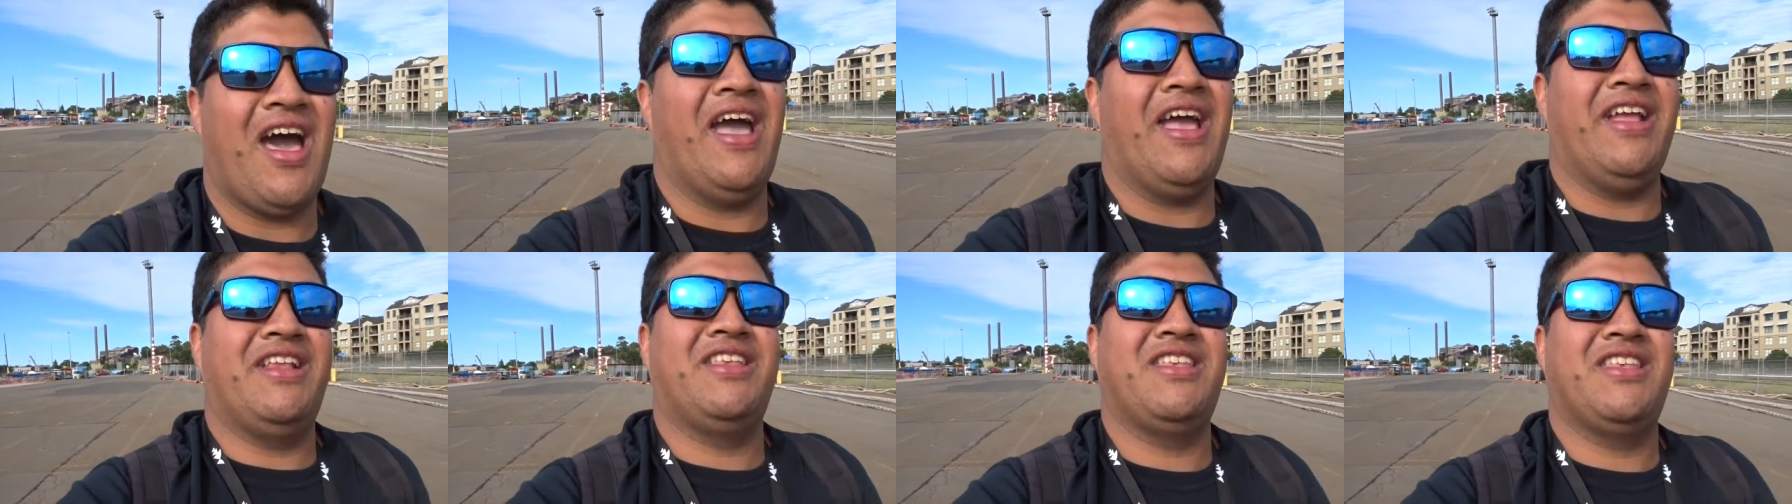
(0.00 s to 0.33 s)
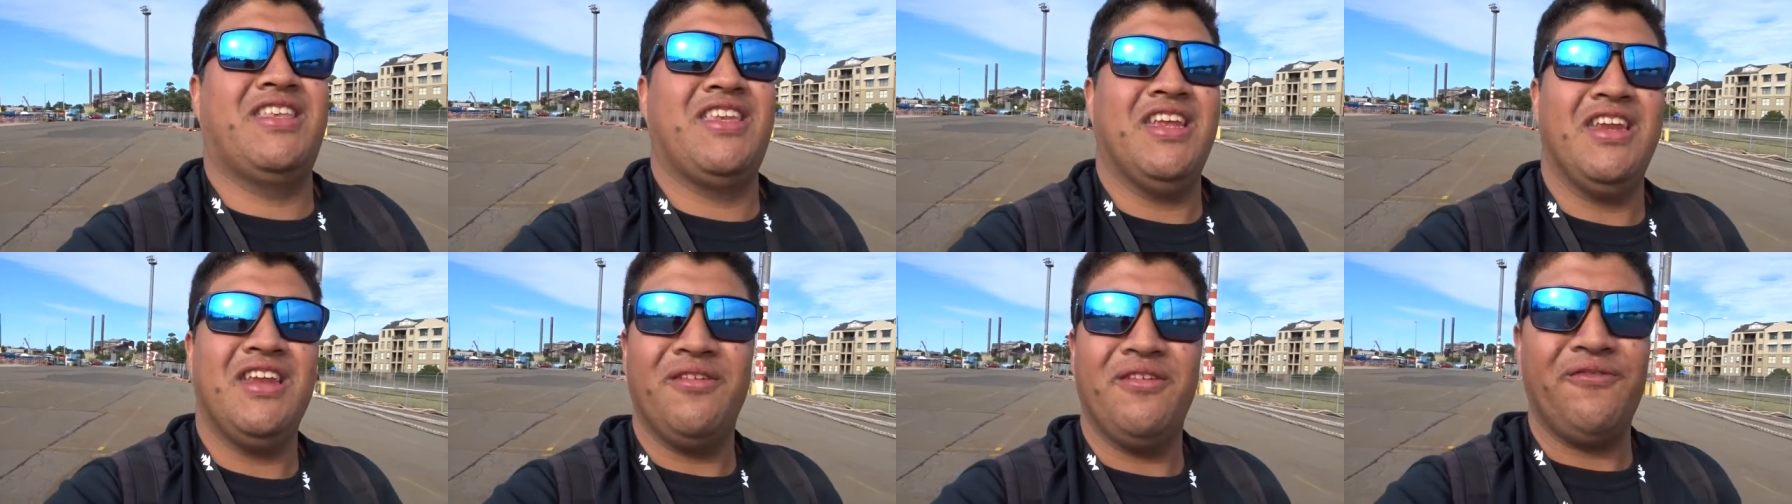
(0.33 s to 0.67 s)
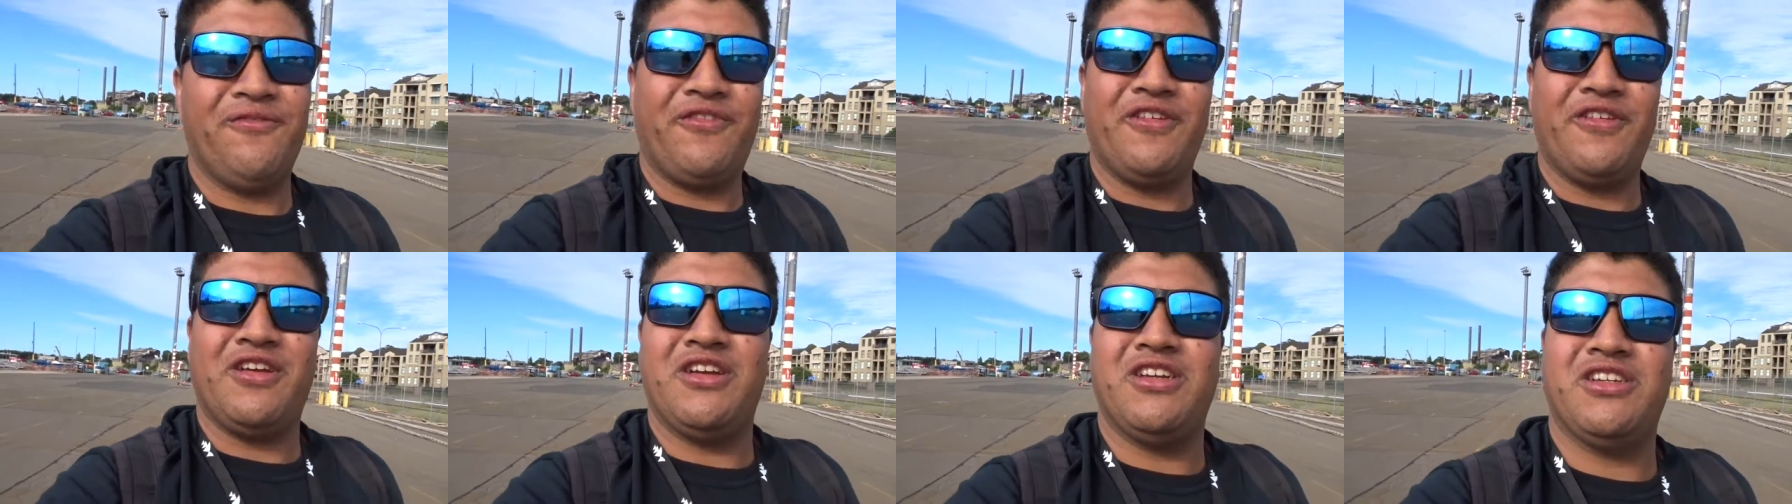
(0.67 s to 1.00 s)
I didn't
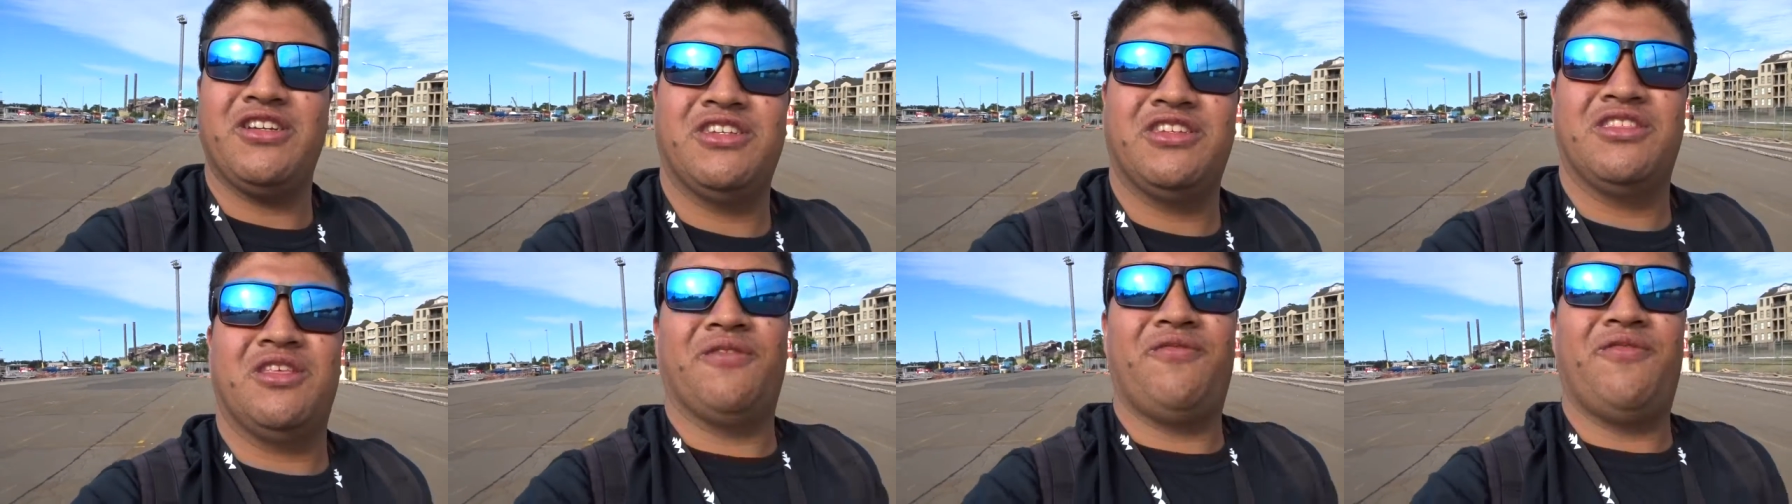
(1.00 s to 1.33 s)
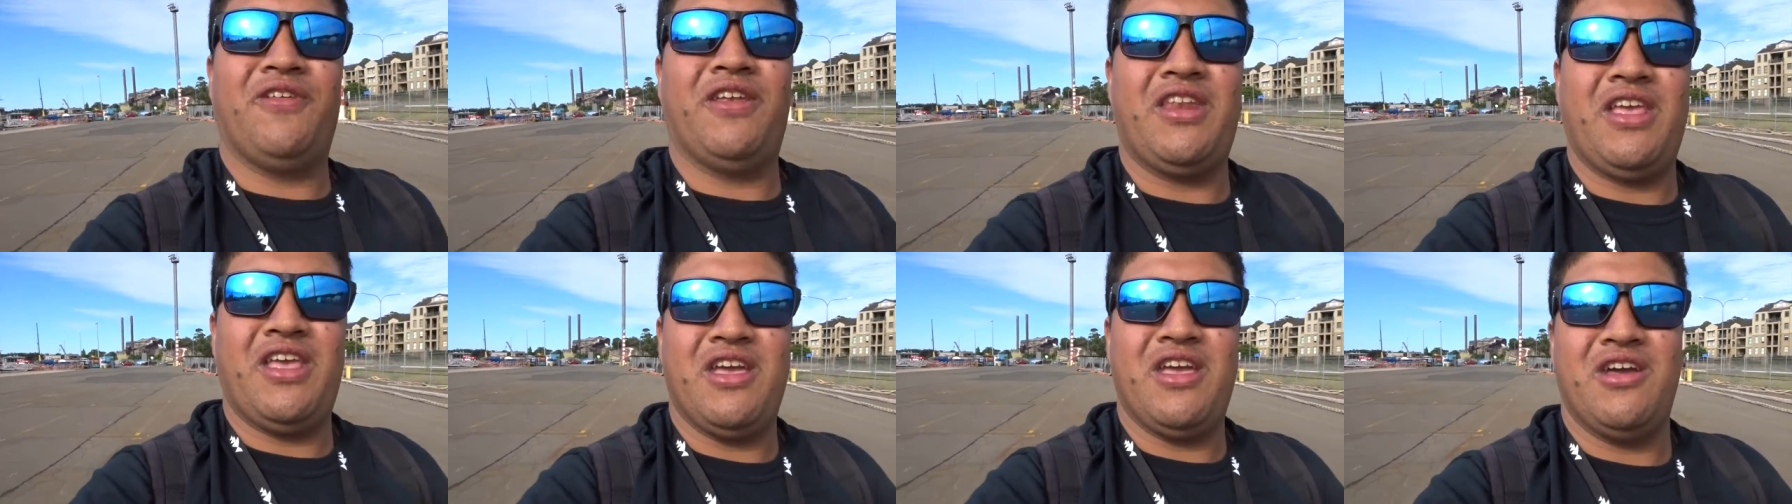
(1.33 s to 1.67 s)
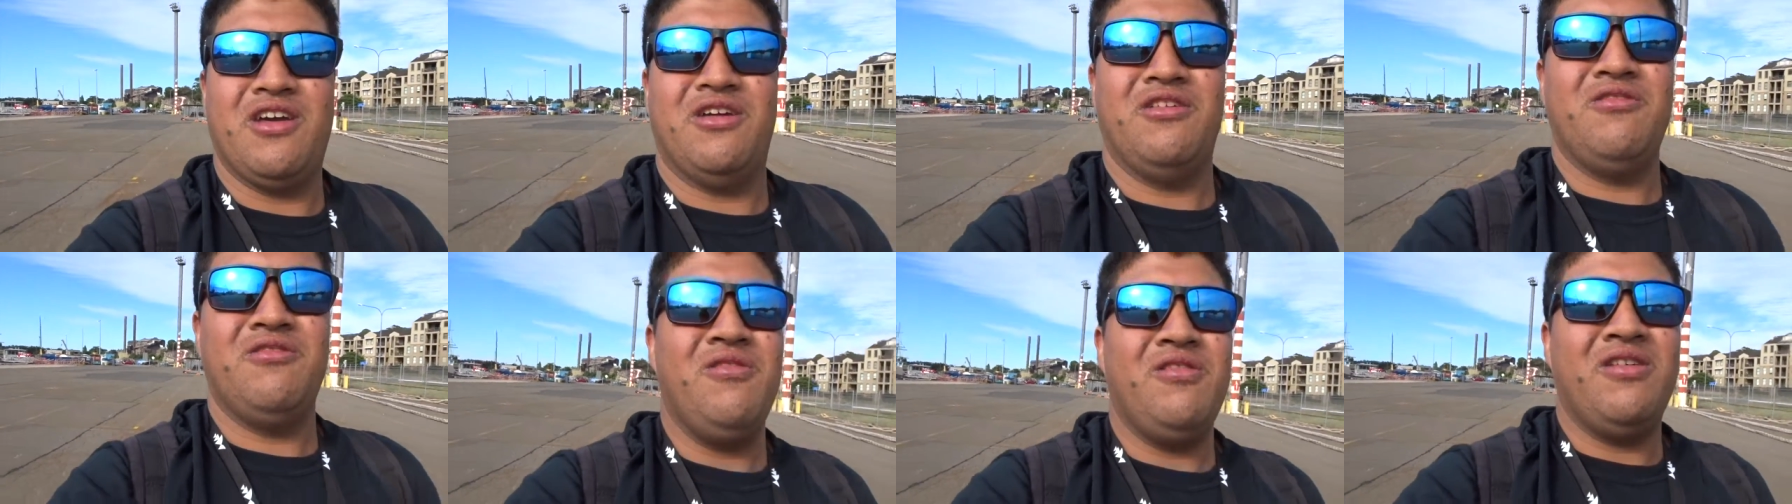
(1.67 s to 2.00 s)
finish the
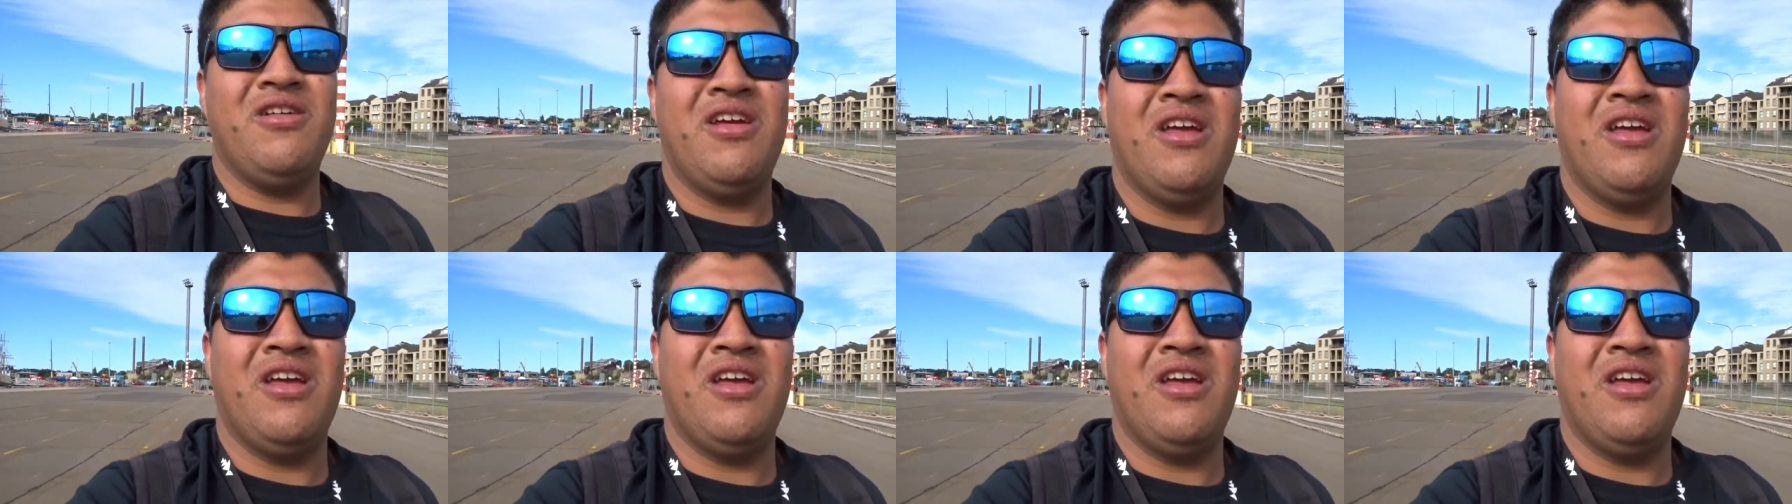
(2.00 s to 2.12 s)
video